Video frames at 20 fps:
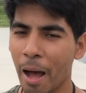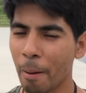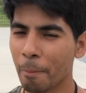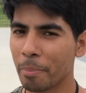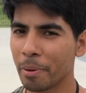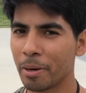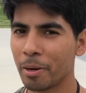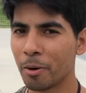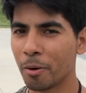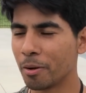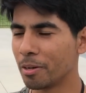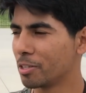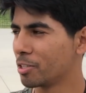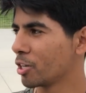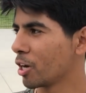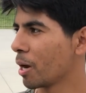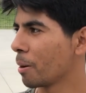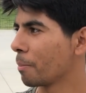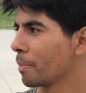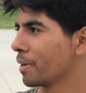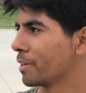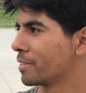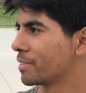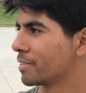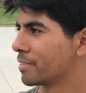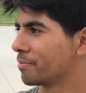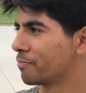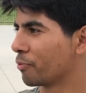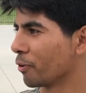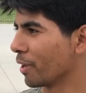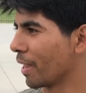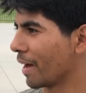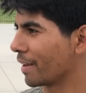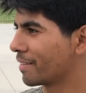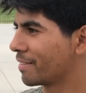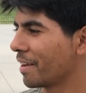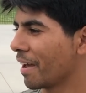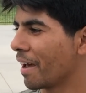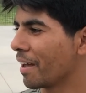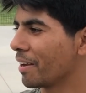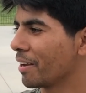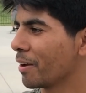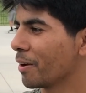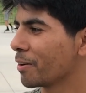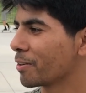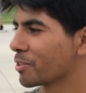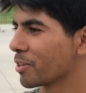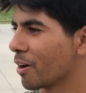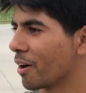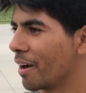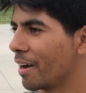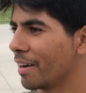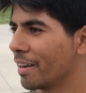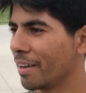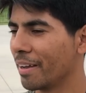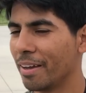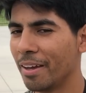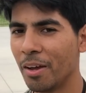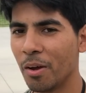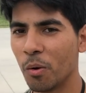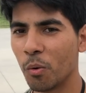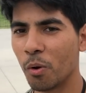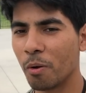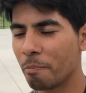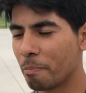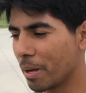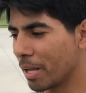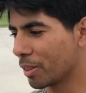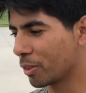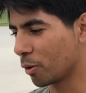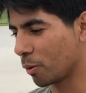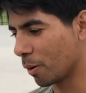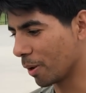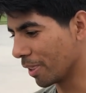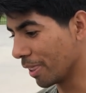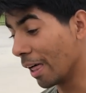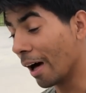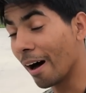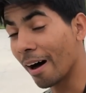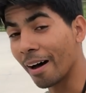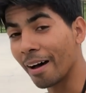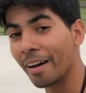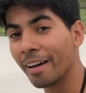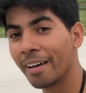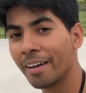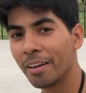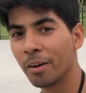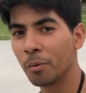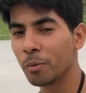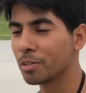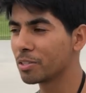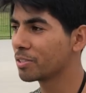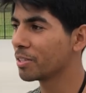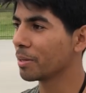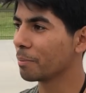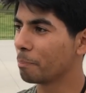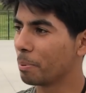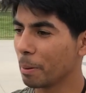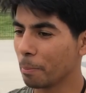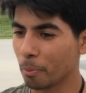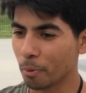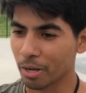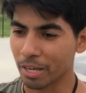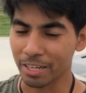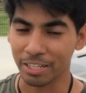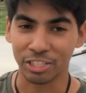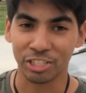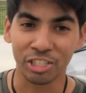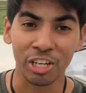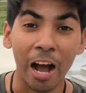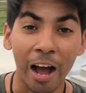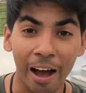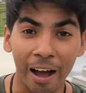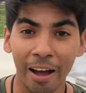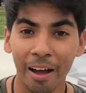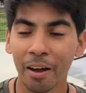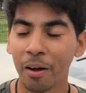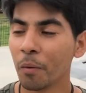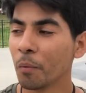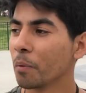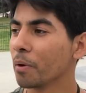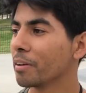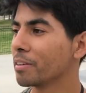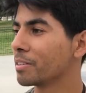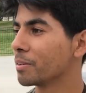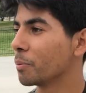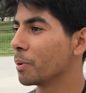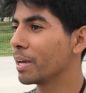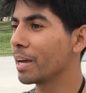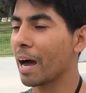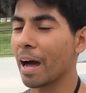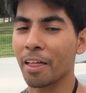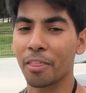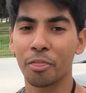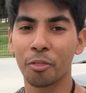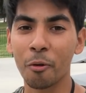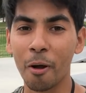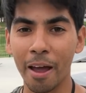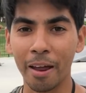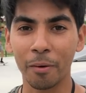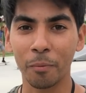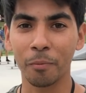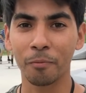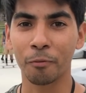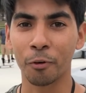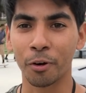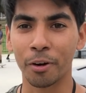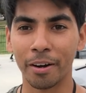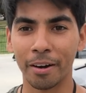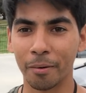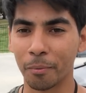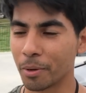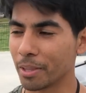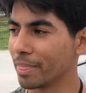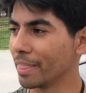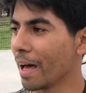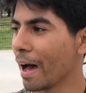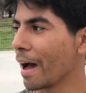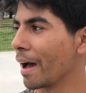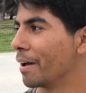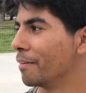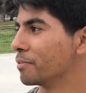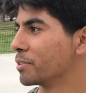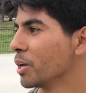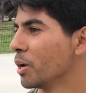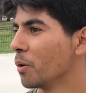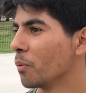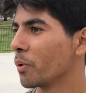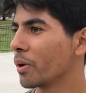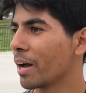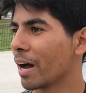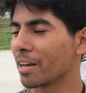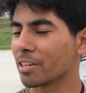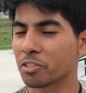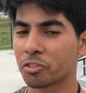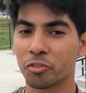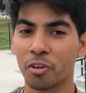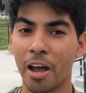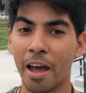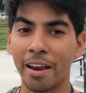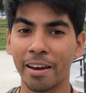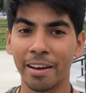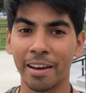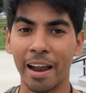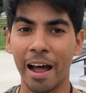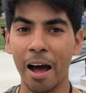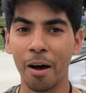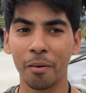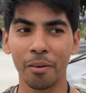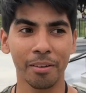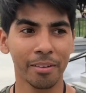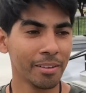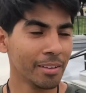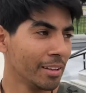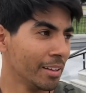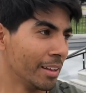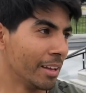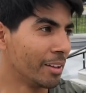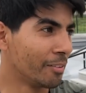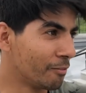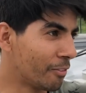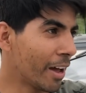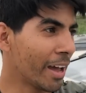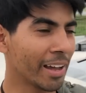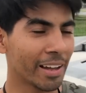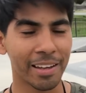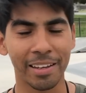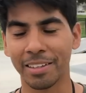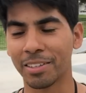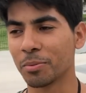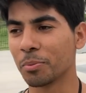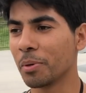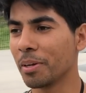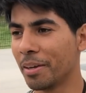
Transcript: I've been knowing Jeremy for like 10 years already. We've been through a lot. We've seen people get shot. We, we got threatened for, with knives. We got stranded out in Vegas.